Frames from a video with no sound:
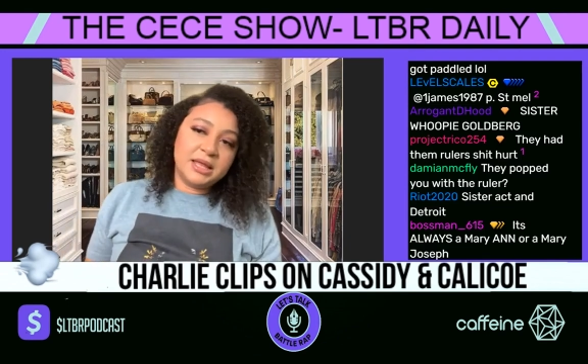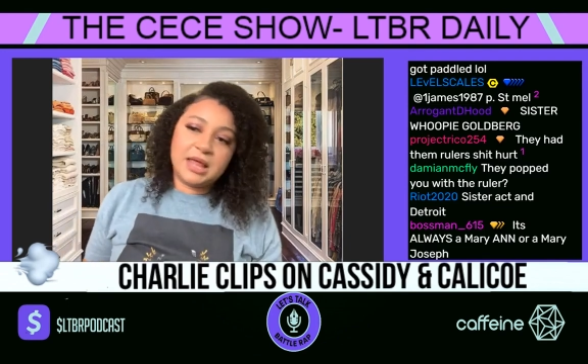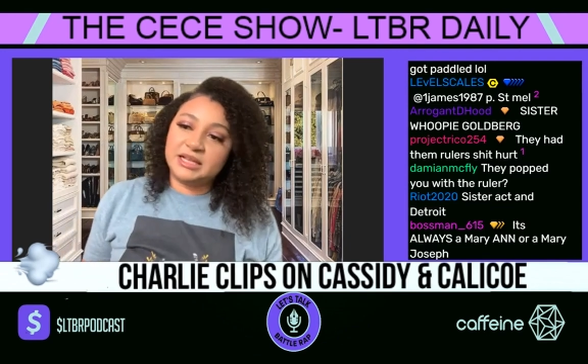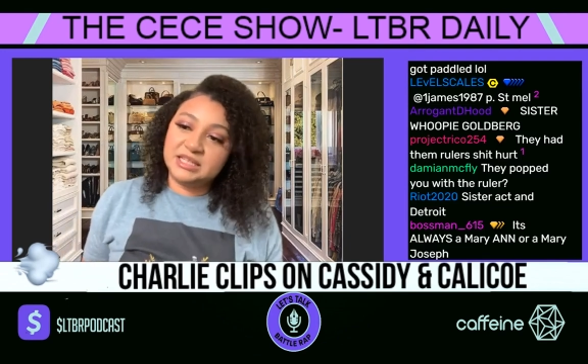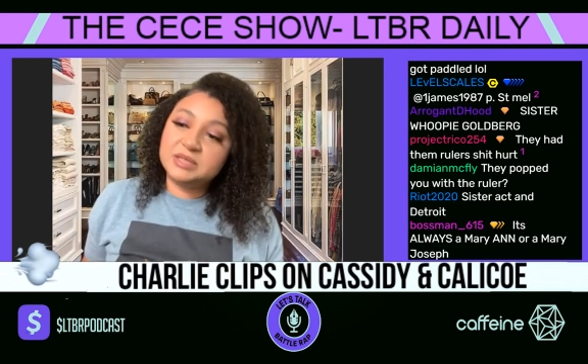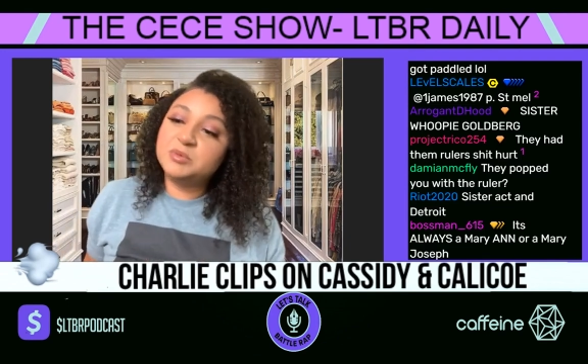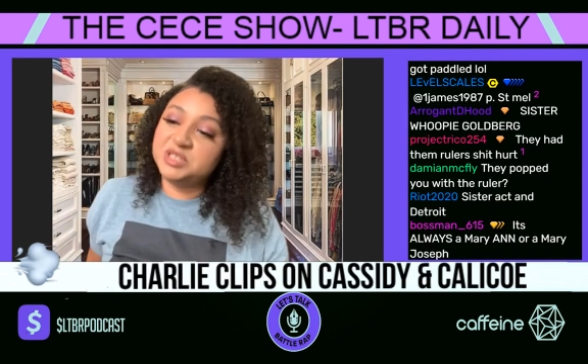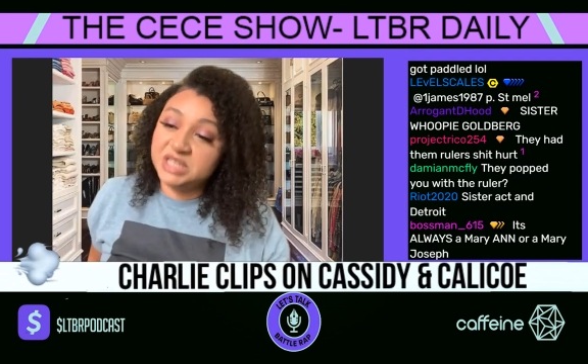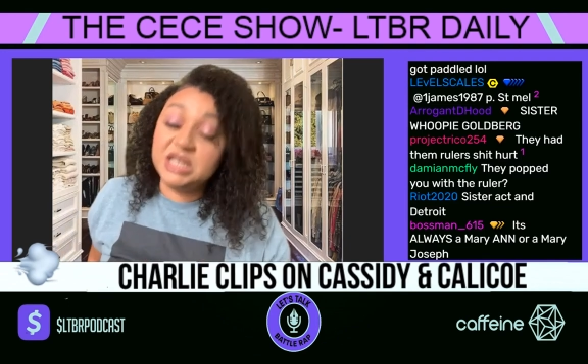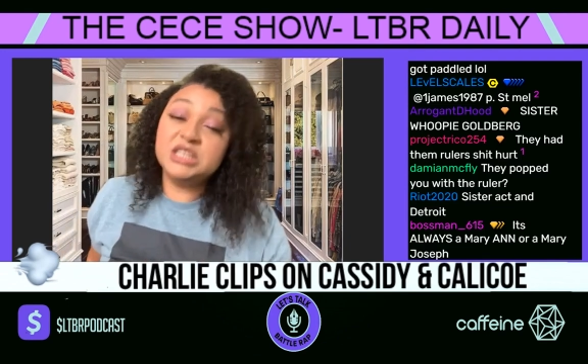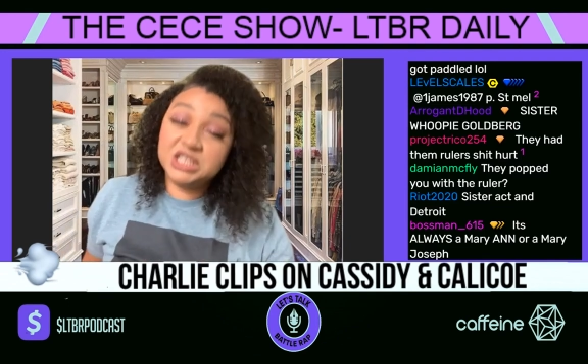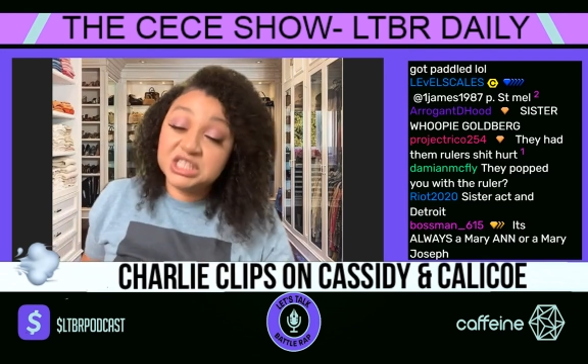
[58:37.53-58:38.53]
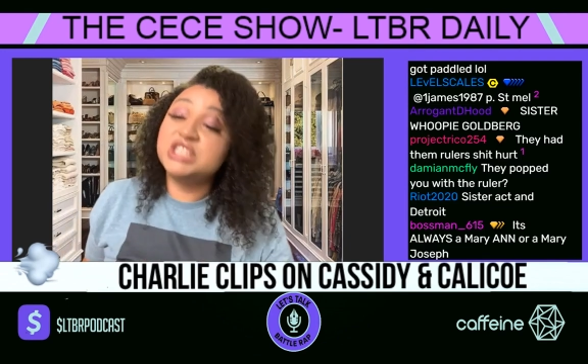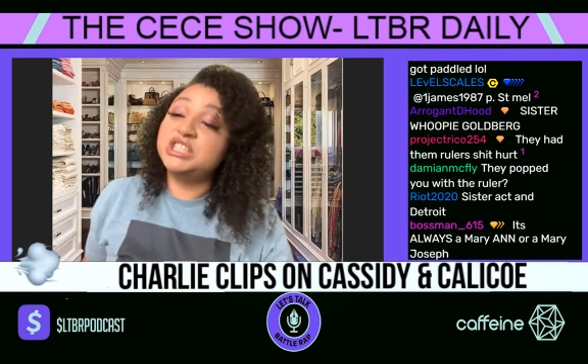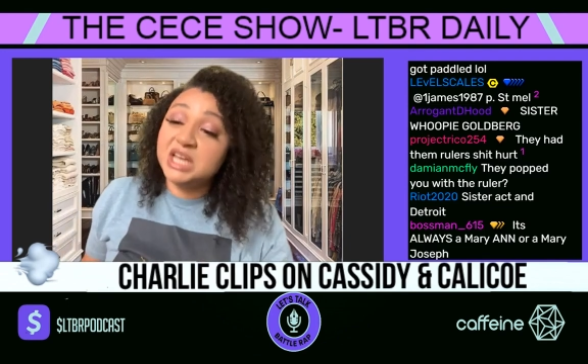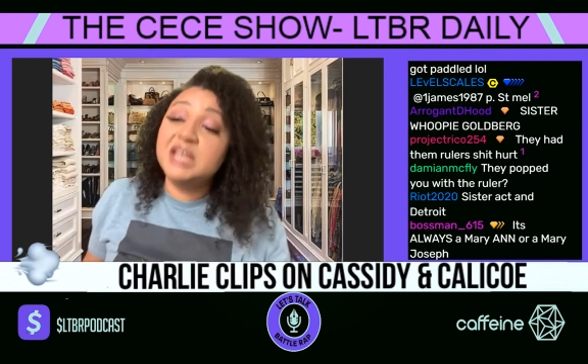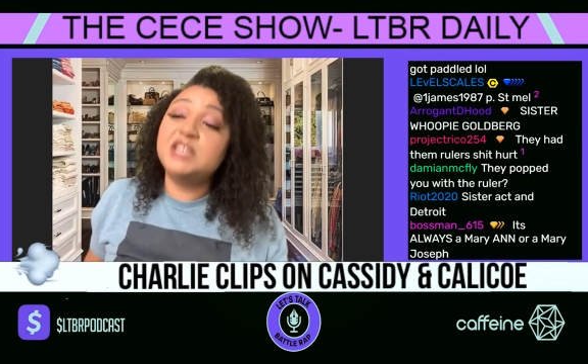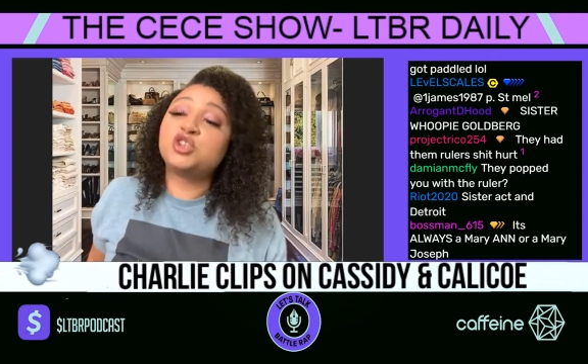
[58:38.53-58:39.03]
Like, this was this
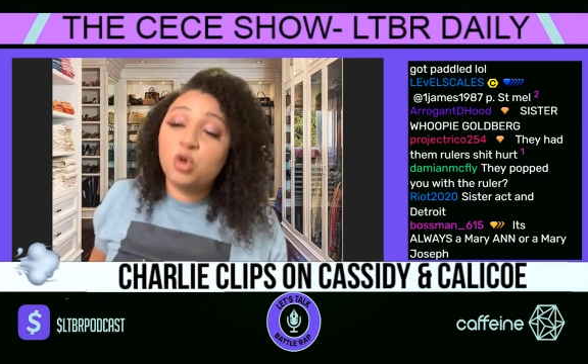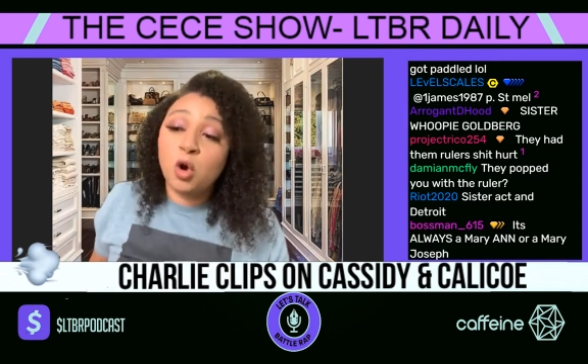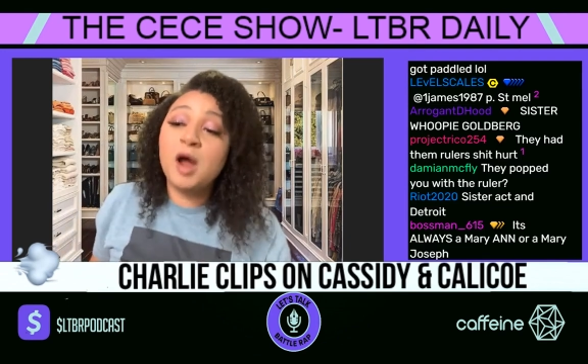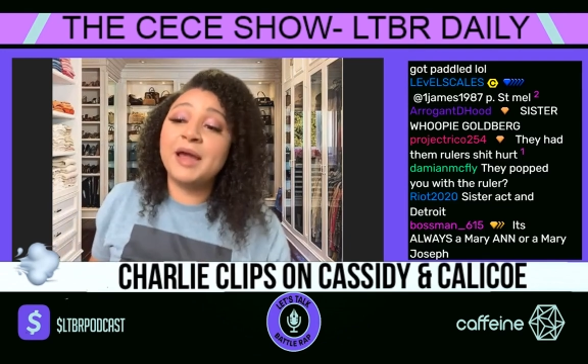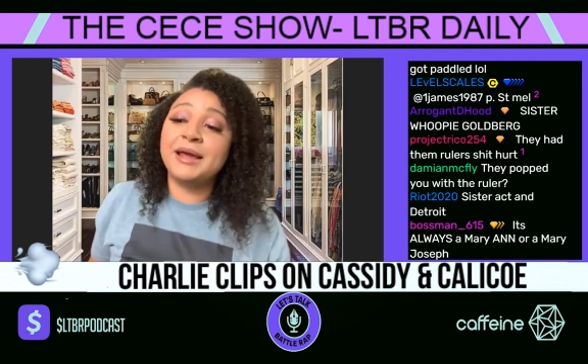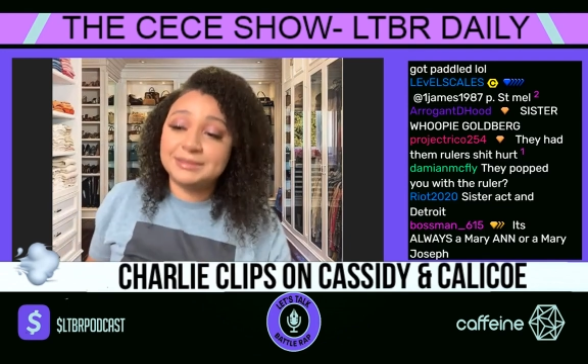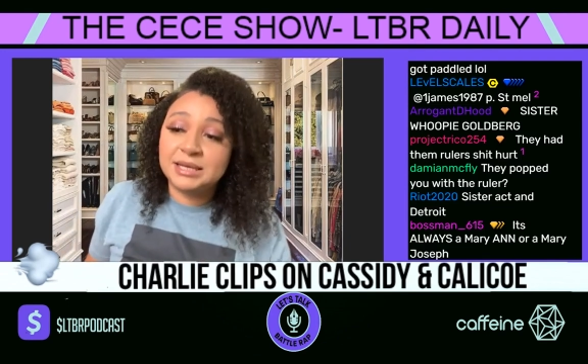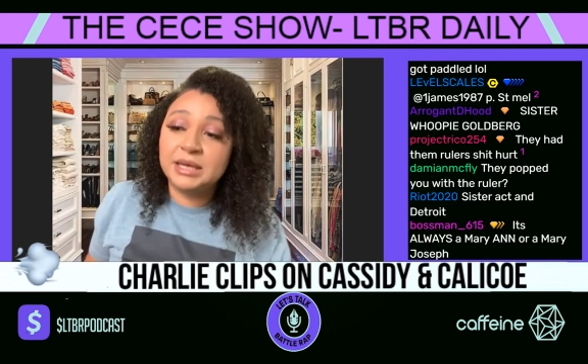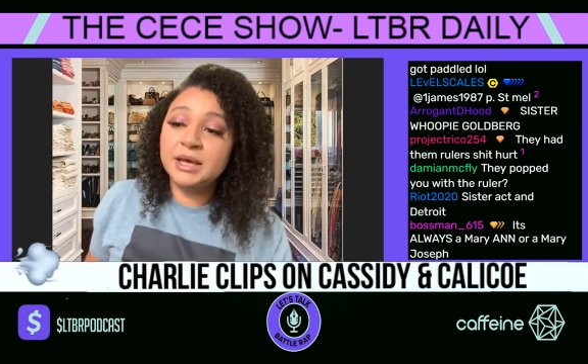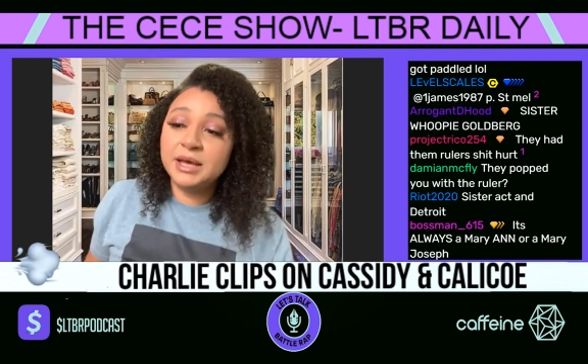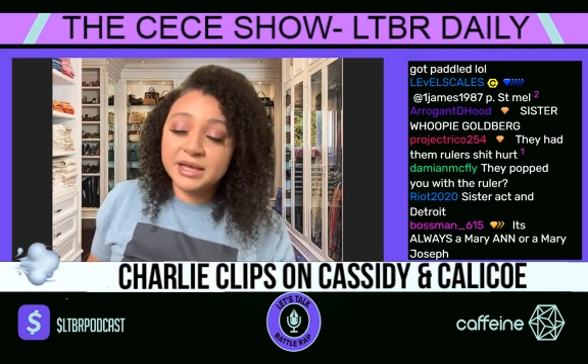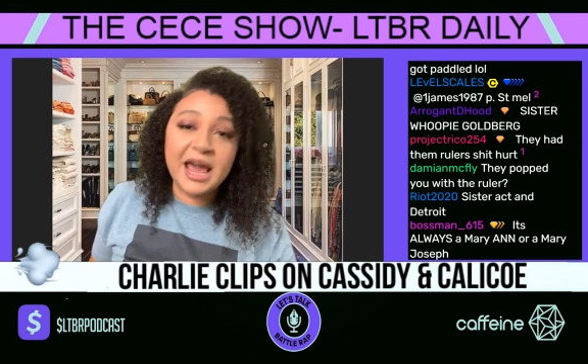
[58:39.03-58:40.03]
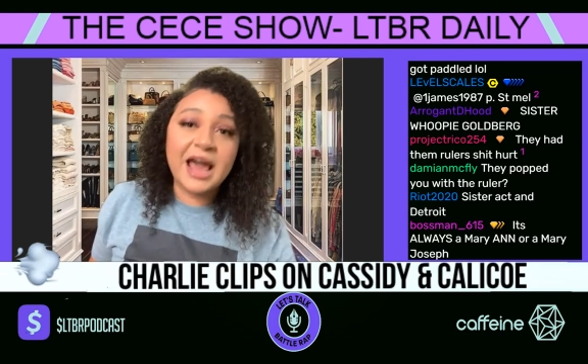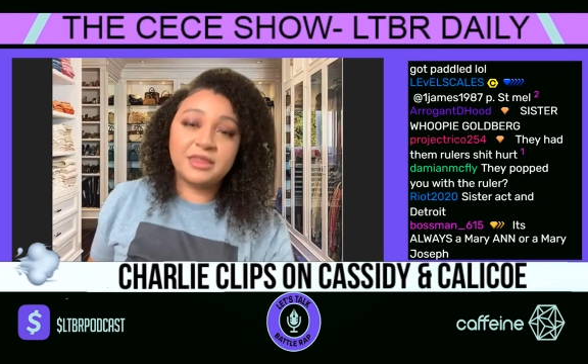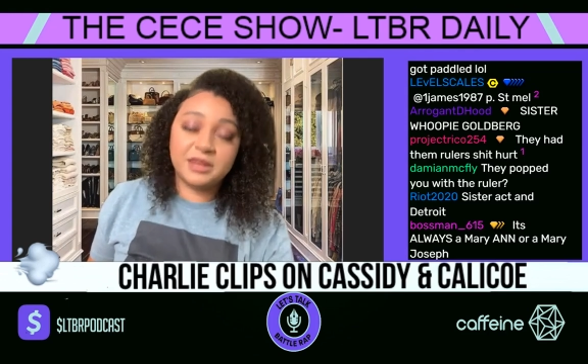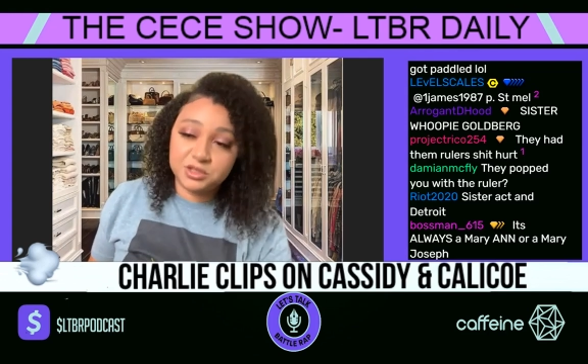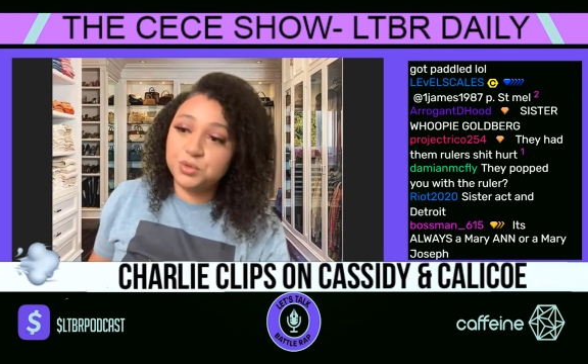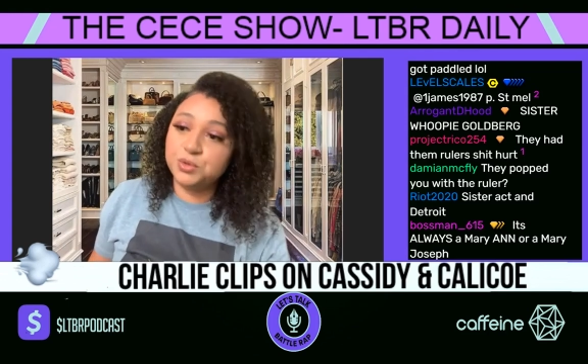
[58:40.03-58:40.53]
Detroit
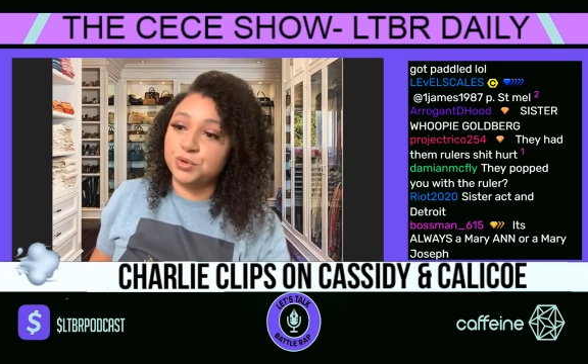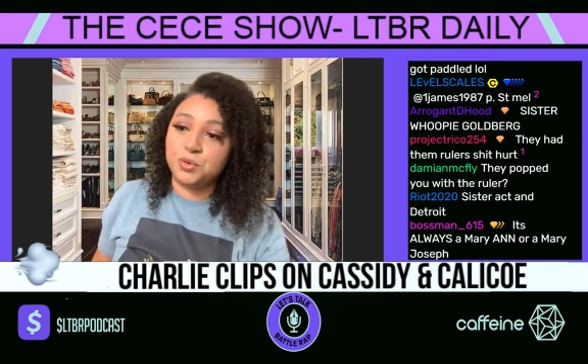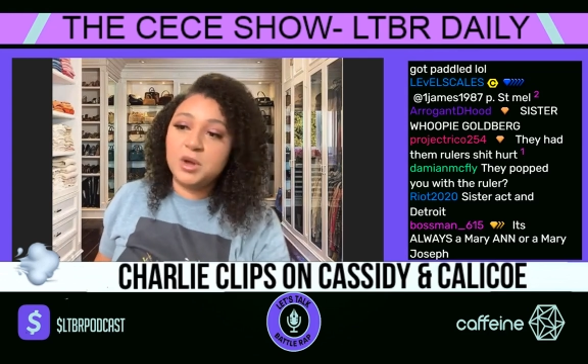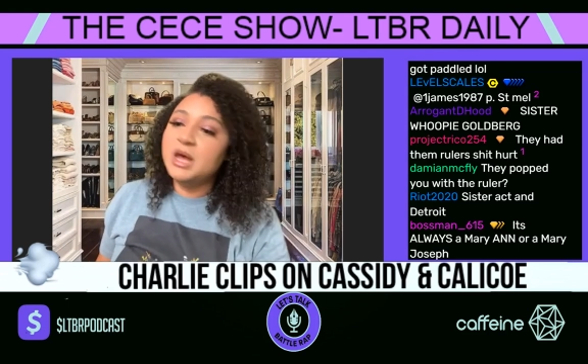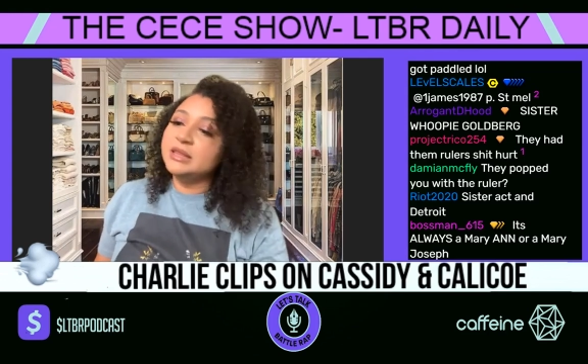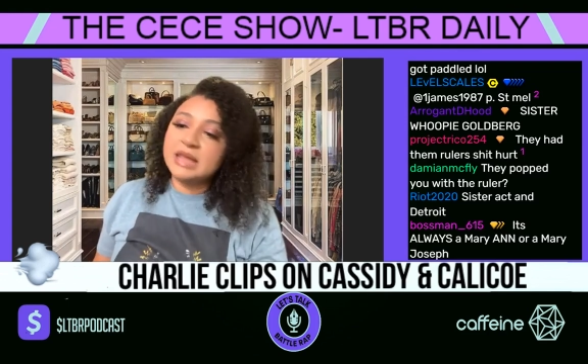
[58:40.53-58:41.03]
Catholic school.